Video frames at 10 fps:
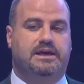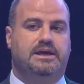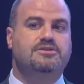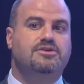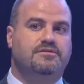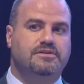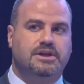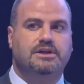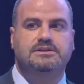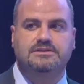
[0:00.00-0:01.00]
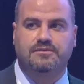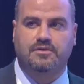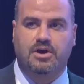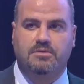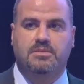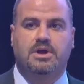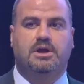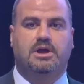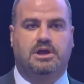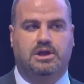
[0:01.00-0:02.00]
interference from
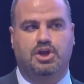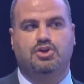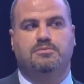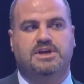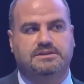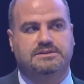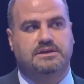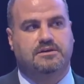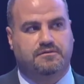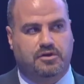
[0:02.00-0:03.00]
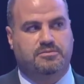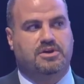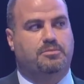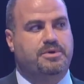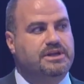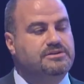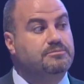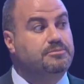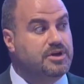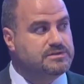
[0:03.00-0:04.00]
humans, from the
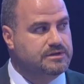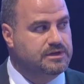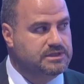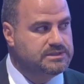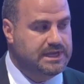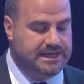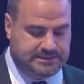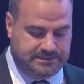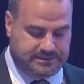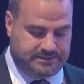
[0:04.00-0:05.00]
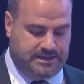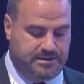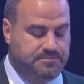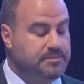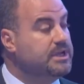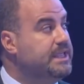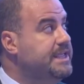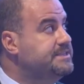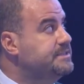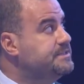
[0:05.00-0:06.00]
operating personnel at some
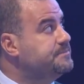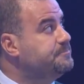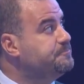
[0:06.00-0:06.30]
cases.